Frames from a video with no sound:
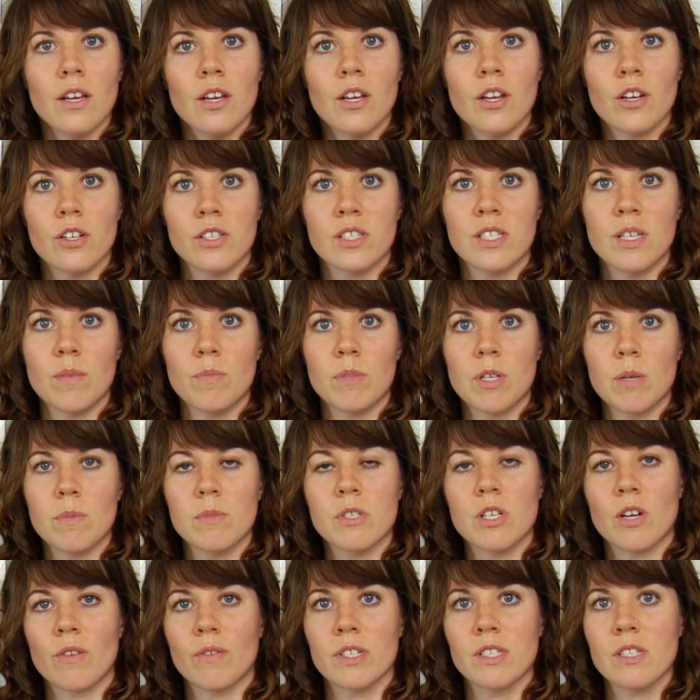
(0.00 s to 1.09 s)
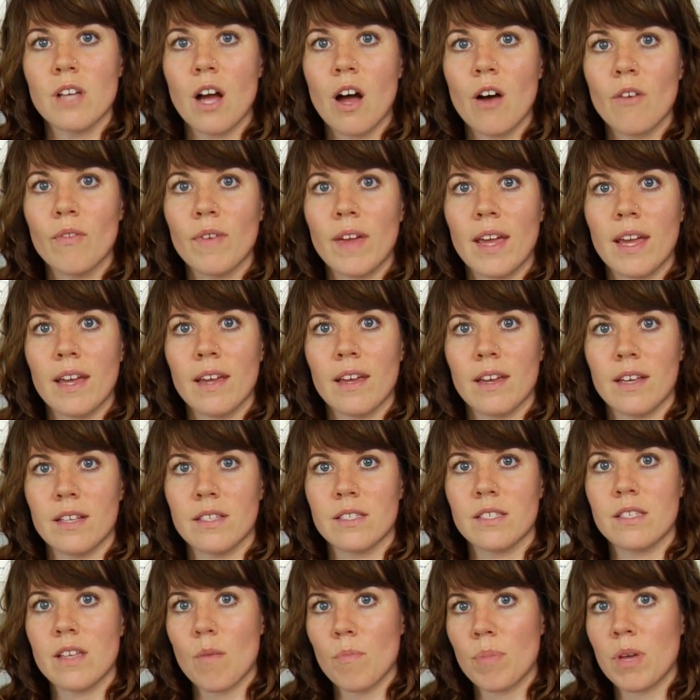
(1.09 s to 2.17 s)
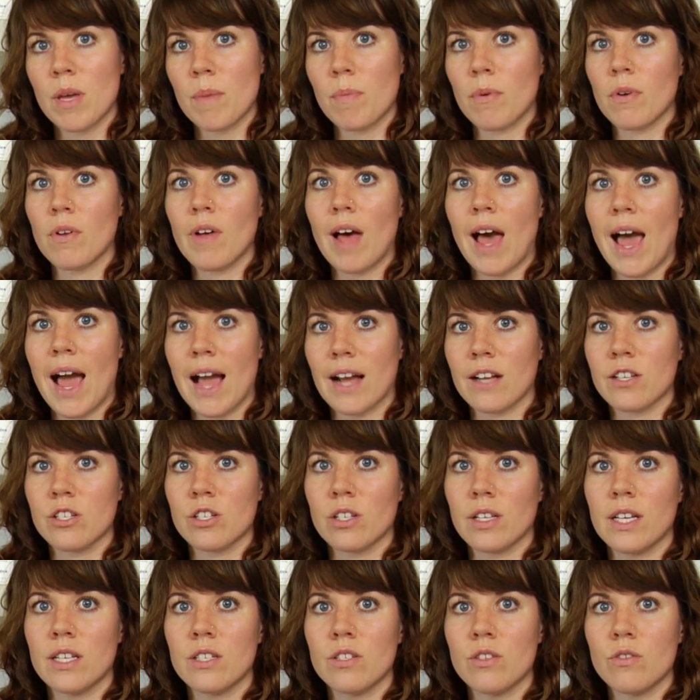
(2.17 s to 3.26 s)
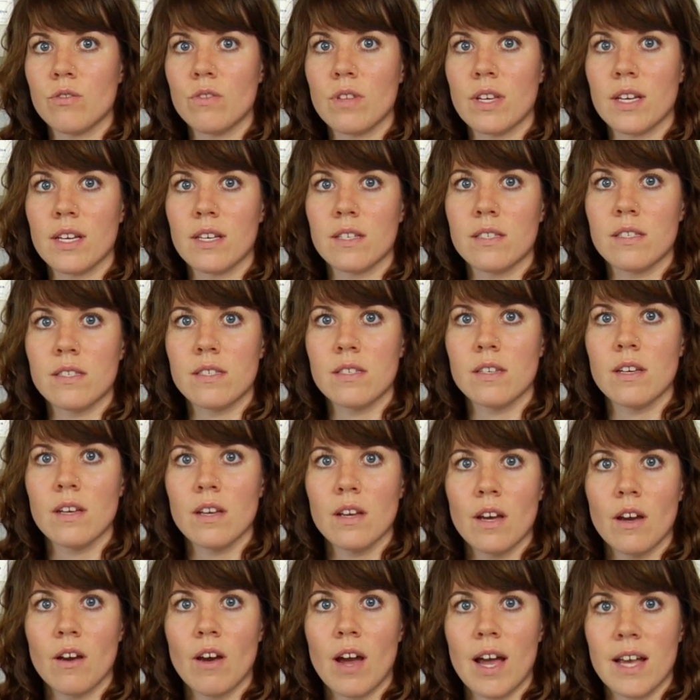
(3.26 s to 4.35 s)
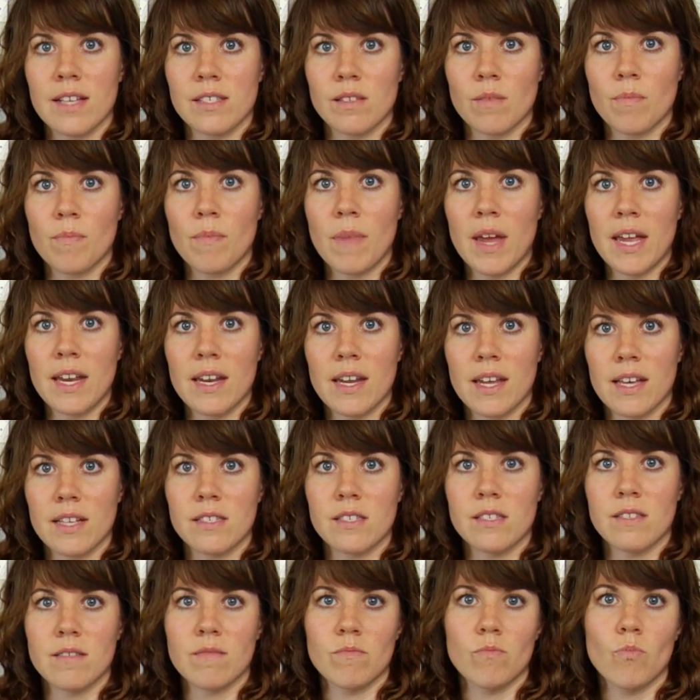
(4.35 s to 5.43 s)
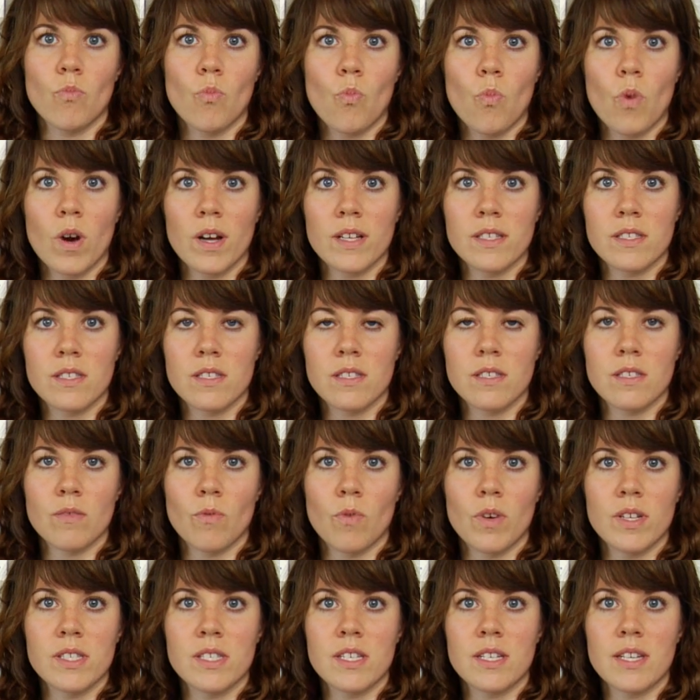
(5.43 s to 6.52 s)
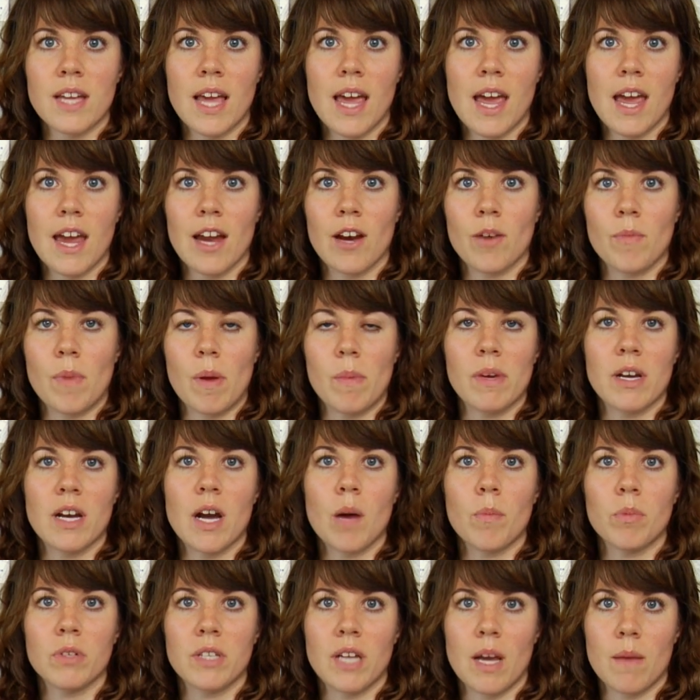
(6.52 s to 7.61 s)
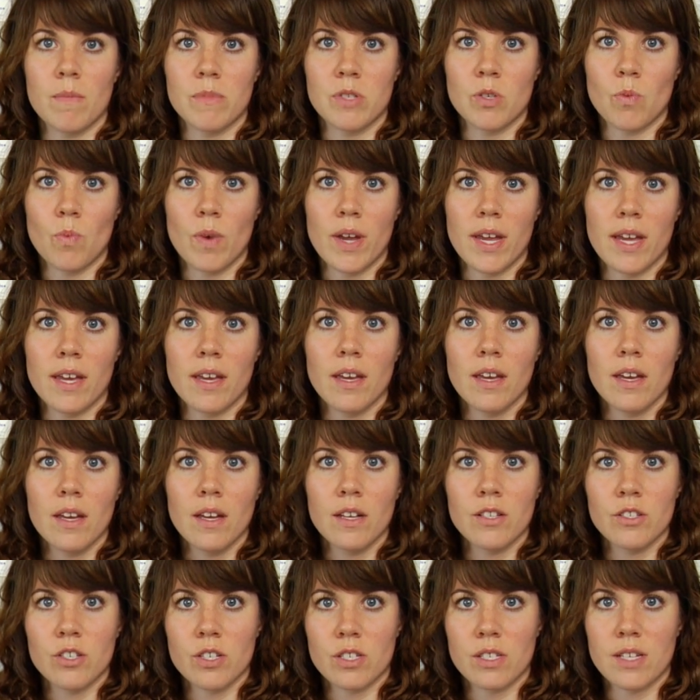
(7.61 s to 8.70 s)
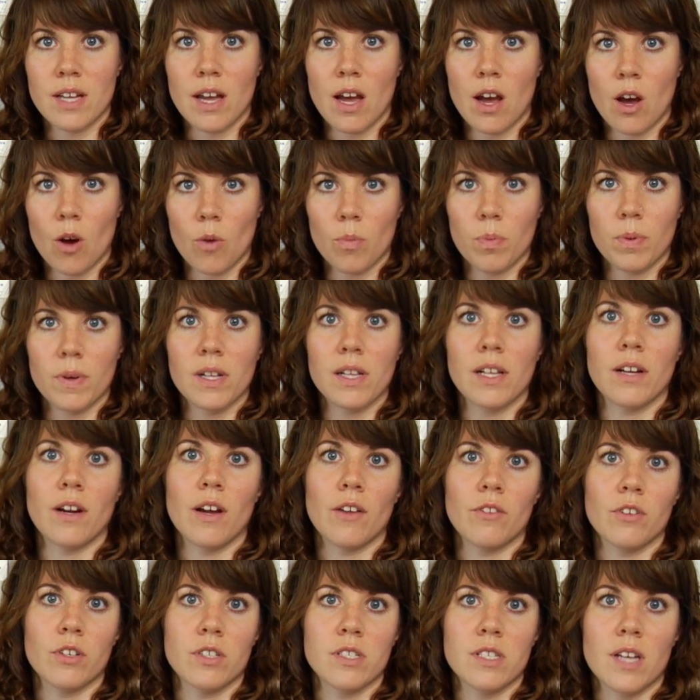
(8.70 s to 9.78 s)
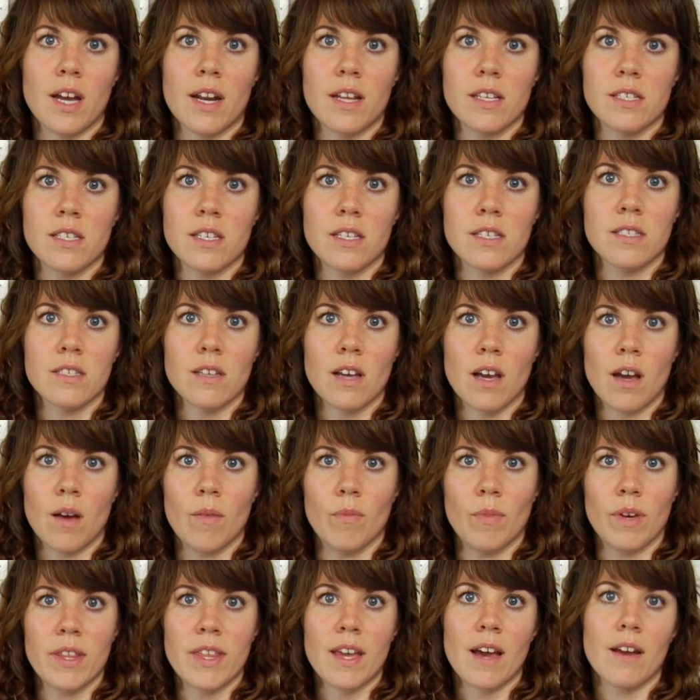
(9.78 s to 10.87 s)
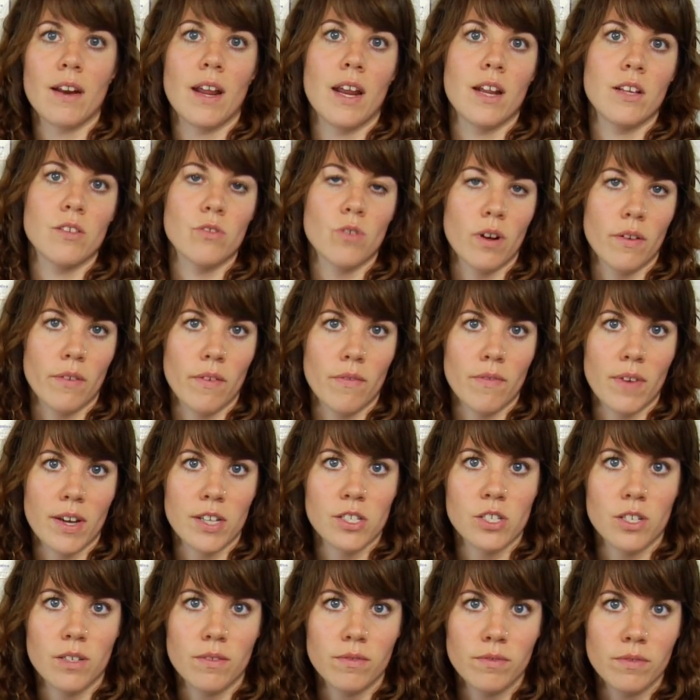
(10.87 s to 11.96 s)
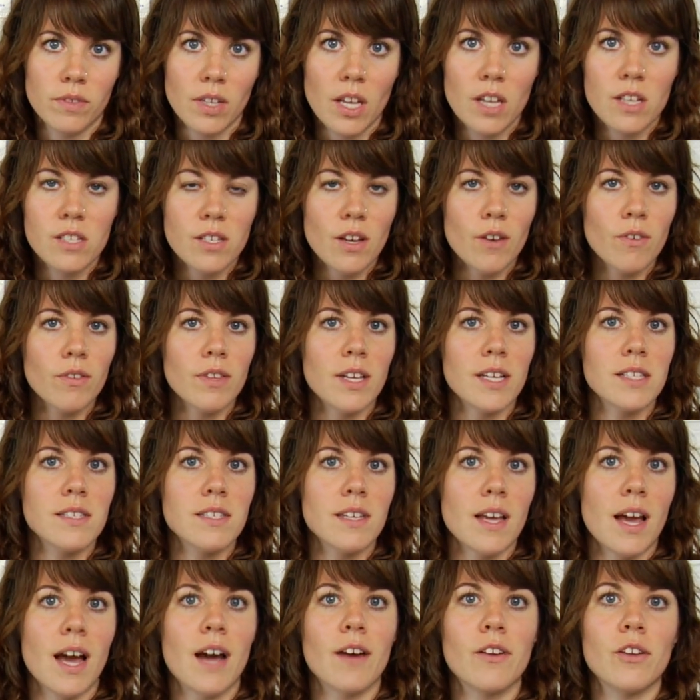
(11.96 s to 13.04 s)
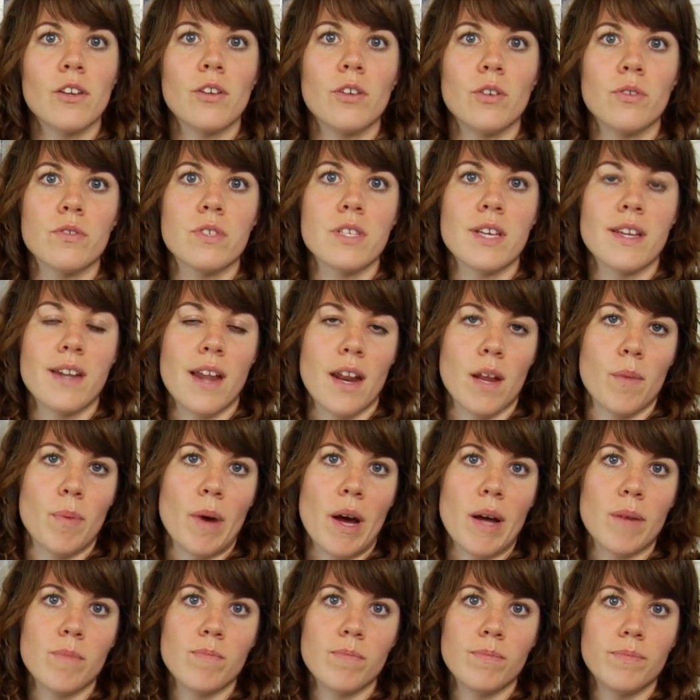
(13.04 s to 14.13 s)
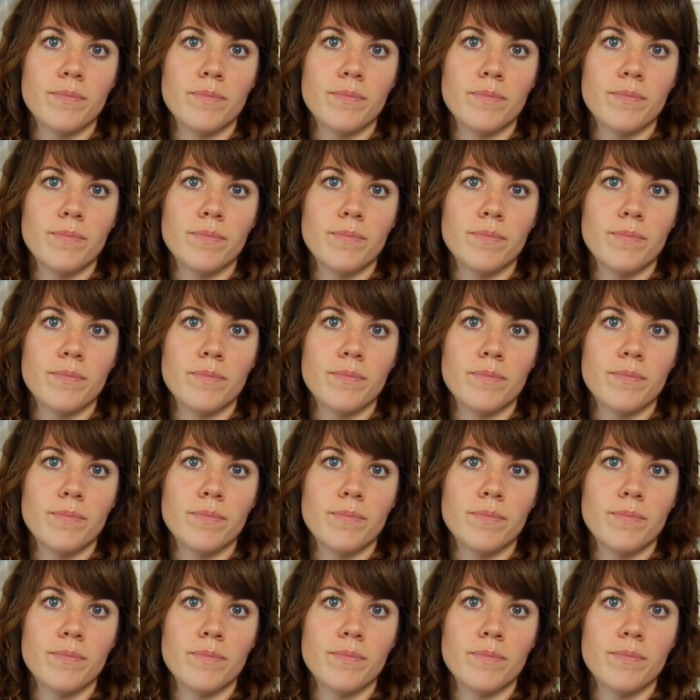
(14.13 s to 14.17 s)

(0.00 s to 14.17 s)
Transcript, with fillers: your symptoms are resolving. And some people actually do this as a maintenance once a day or maybe a couple times a week, just to help clear out their sinuses without any sort of infection. So that's how you use a neti pot.